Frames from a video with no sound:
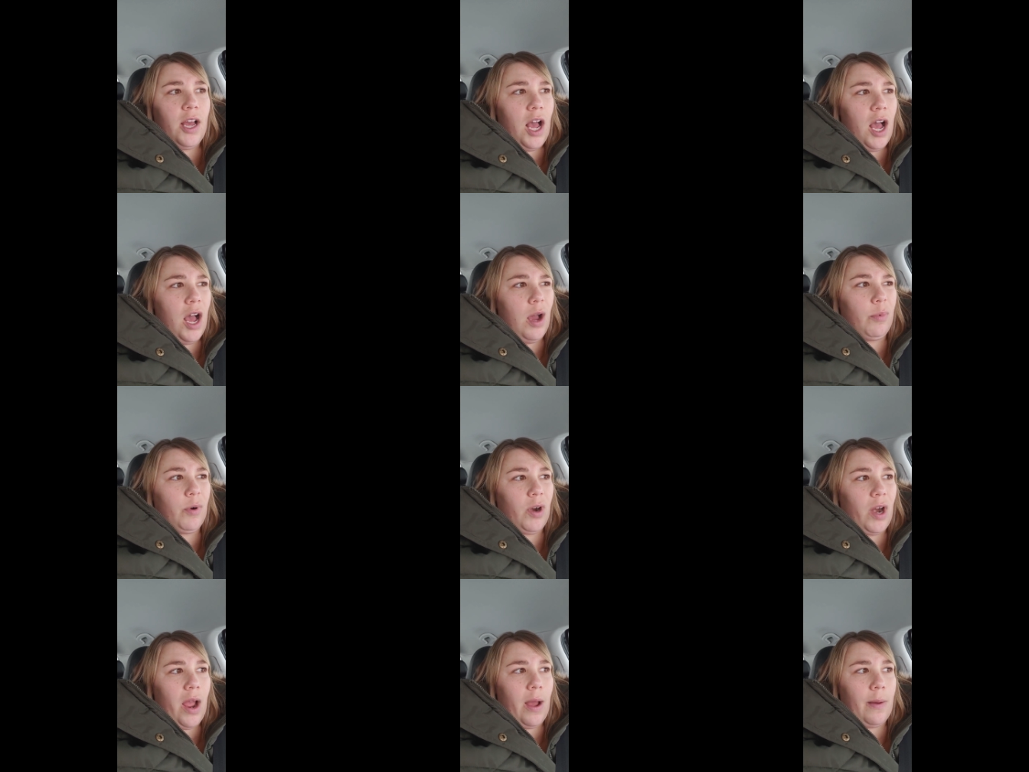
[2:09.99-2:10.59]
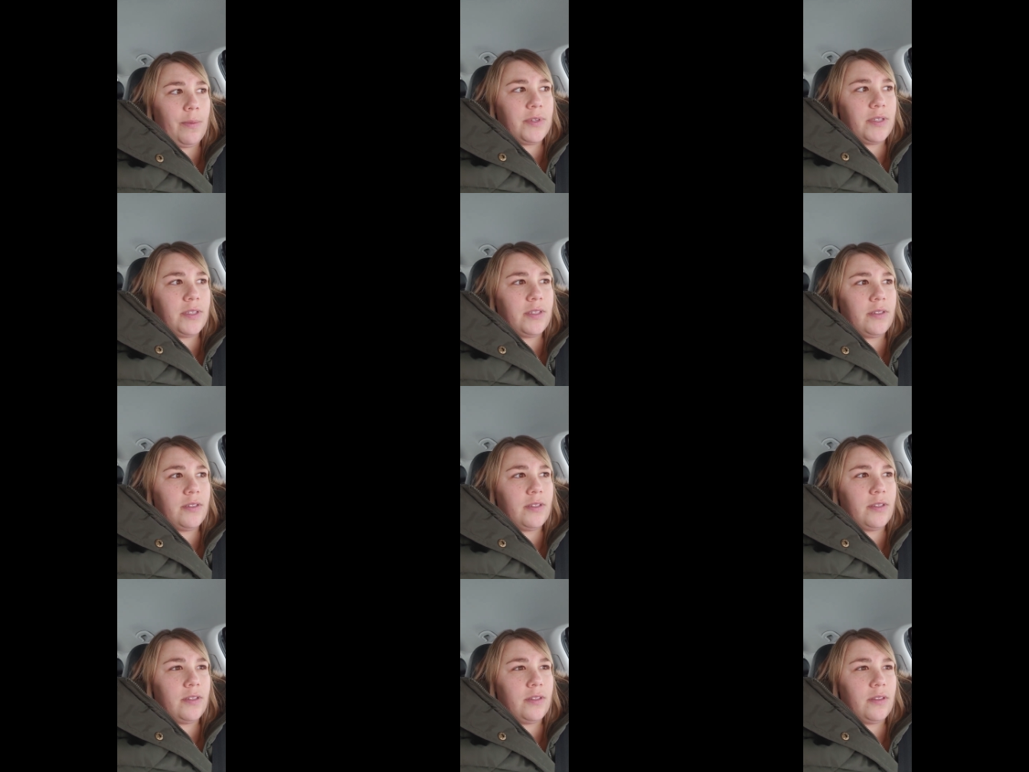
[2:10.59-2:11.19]
um,
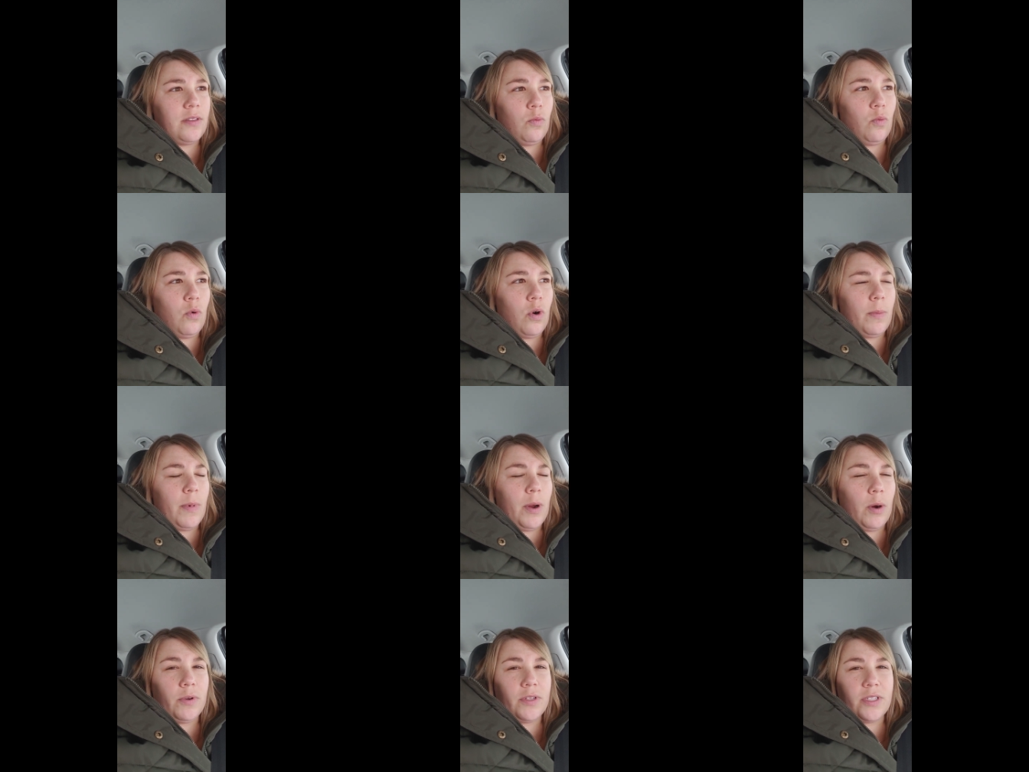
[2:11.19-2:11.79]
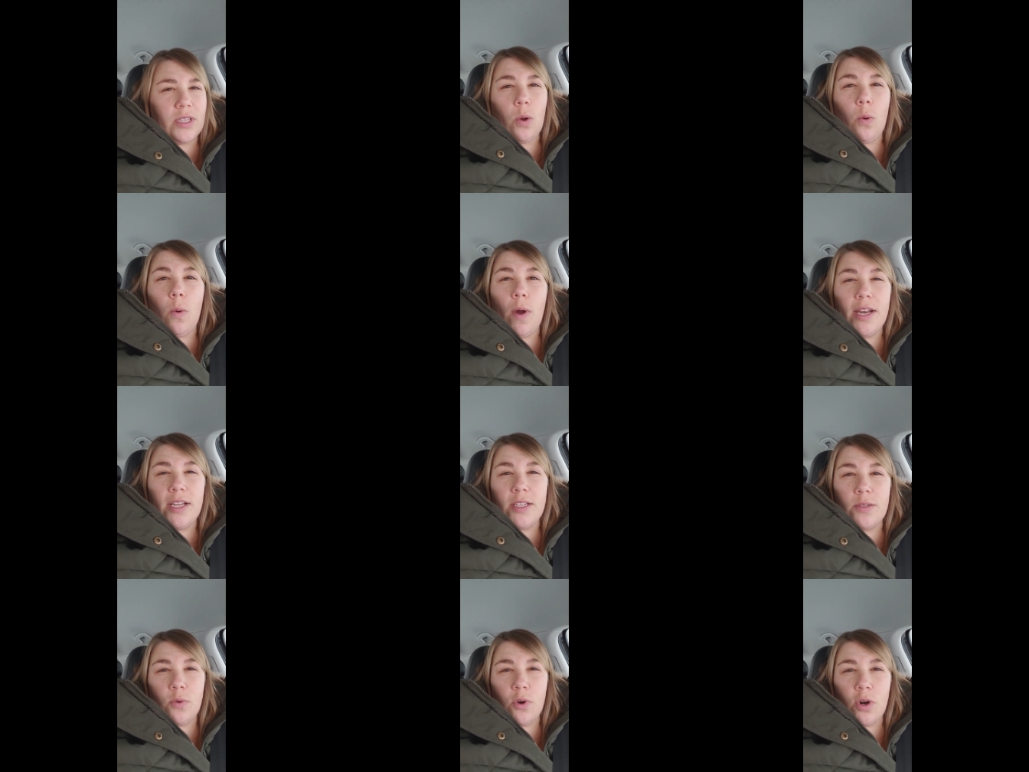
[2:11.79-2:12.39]
perhaps the warm air wasn't
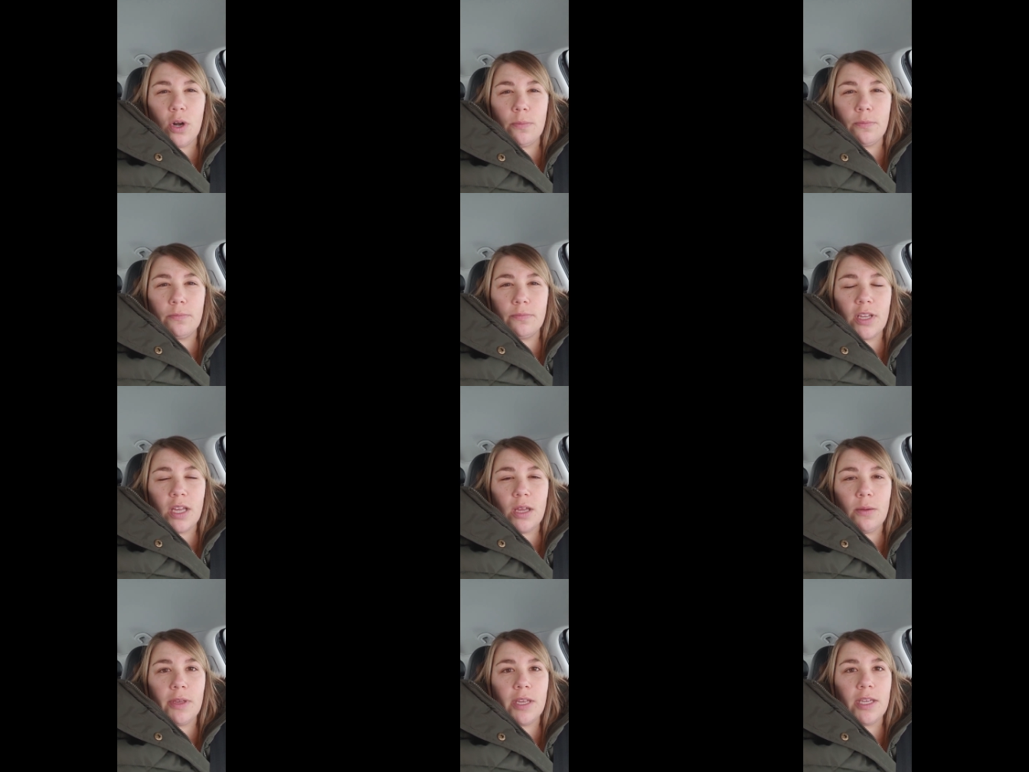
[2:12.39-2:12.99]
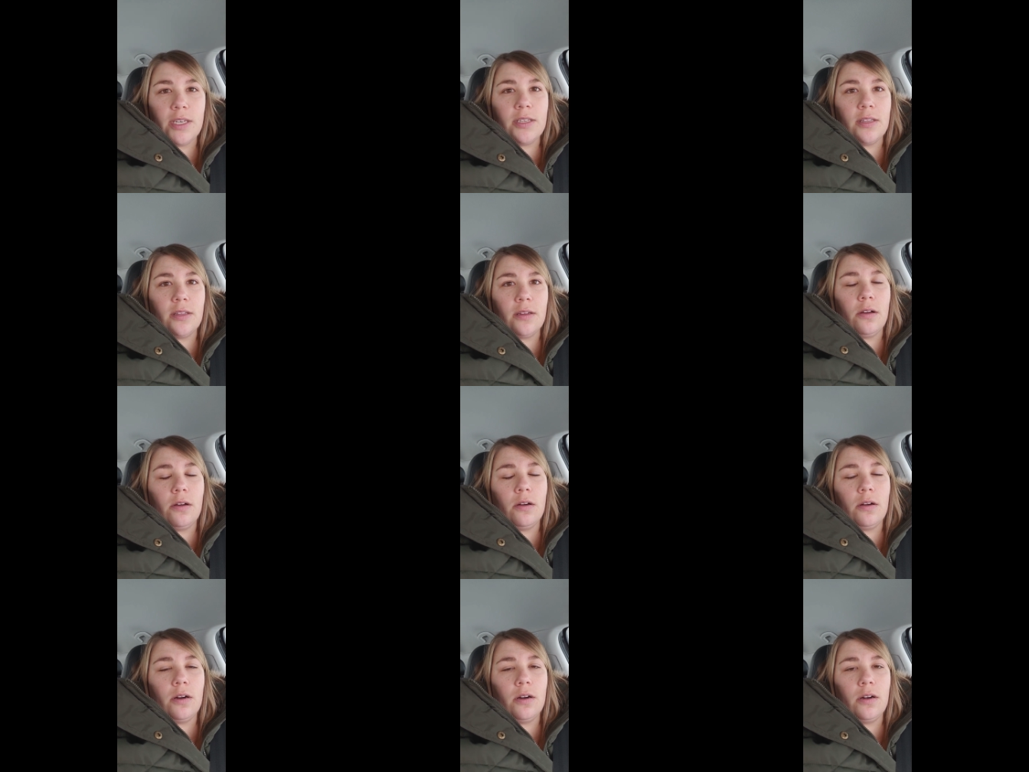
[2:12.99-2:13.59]
quite as warm coming into the
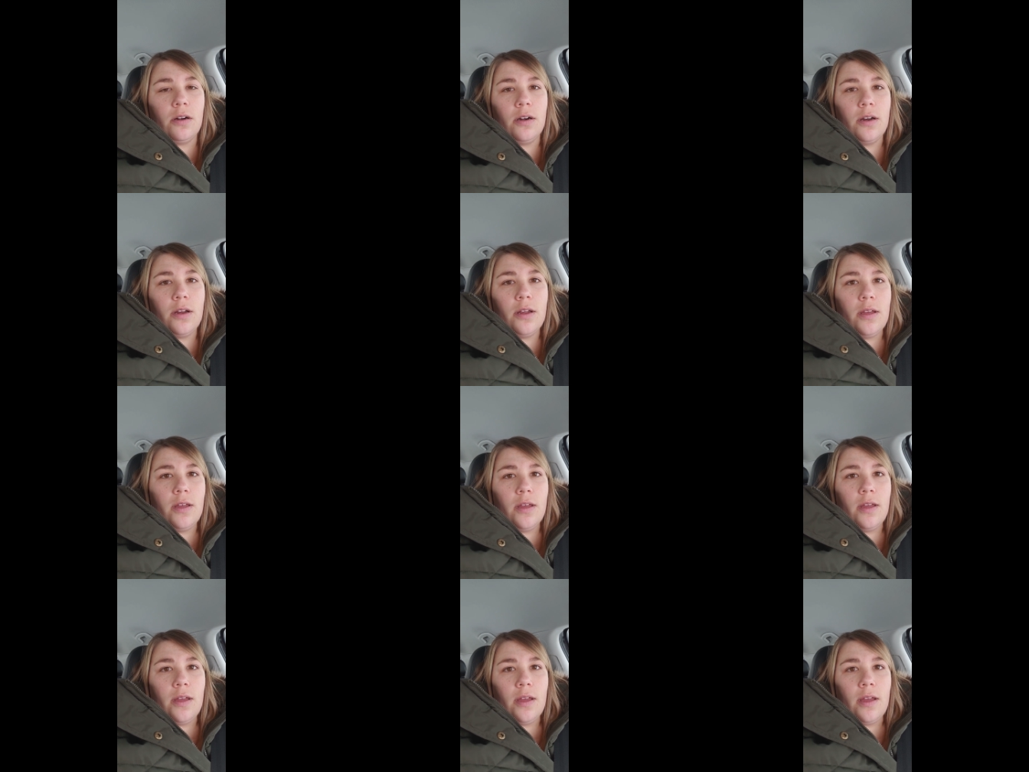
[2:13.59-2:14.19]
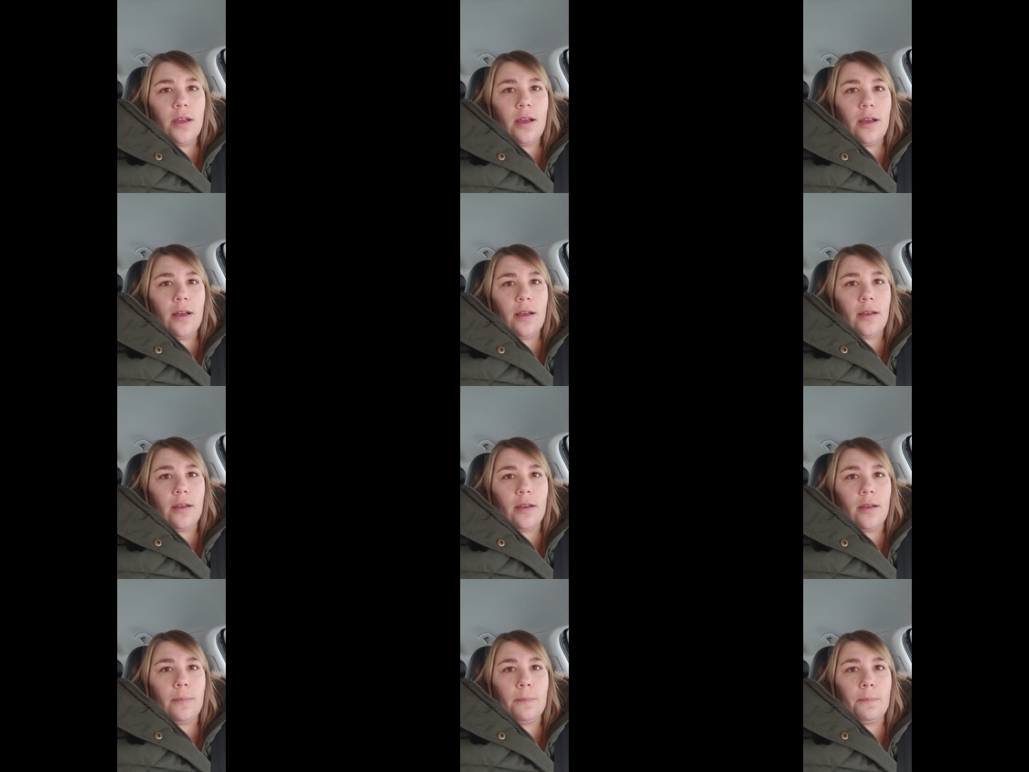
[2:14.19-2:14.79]
car.
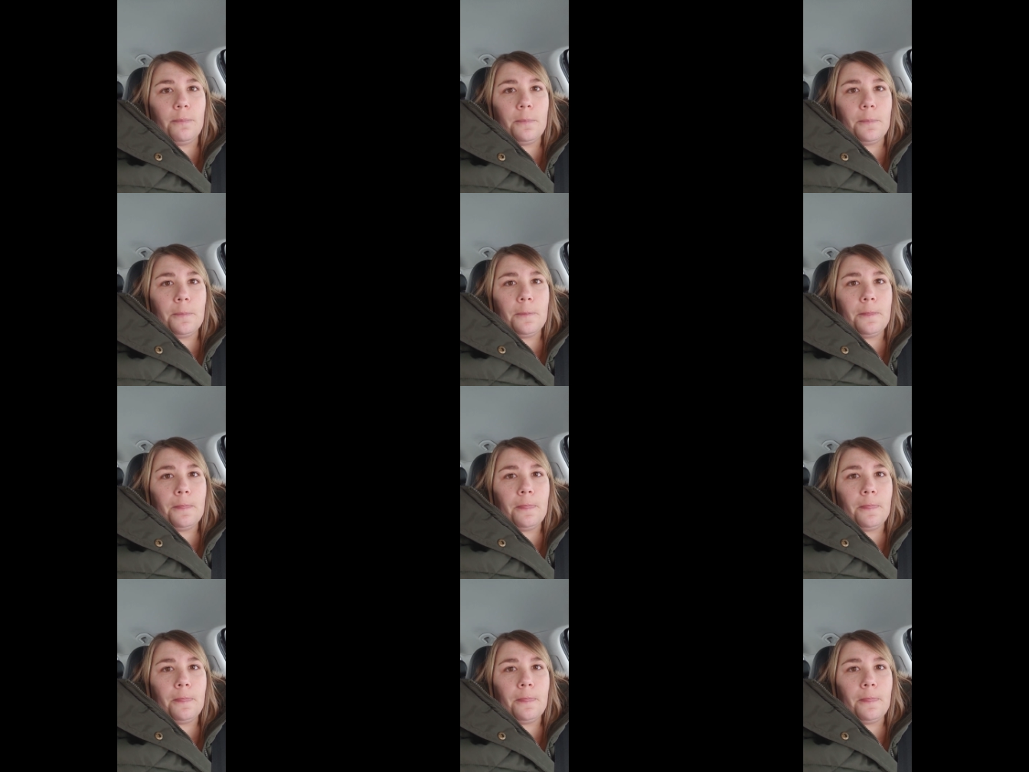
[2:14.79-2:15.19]
Um,